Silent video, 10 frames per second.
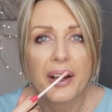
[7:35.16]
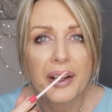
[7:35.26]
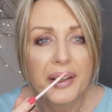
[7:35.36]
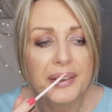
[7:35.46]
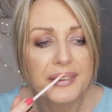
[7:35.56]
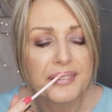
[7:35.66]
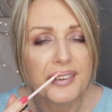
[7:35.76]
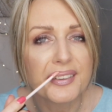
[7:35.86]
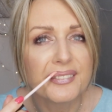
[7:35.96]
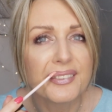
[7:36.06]
I can't see
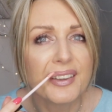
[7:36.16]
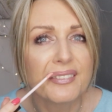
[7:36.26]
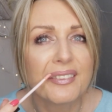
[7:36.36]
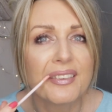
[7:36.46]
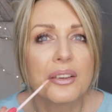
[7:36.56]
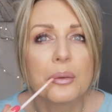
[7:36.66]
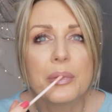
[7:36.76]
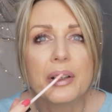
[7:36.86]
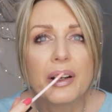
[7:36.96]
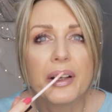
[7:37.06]
what I'm doing, I've got no
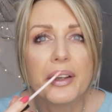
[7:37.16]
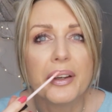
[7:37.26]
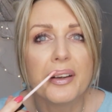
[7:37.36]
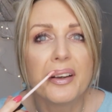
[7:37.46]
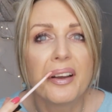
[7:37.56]
mirror here.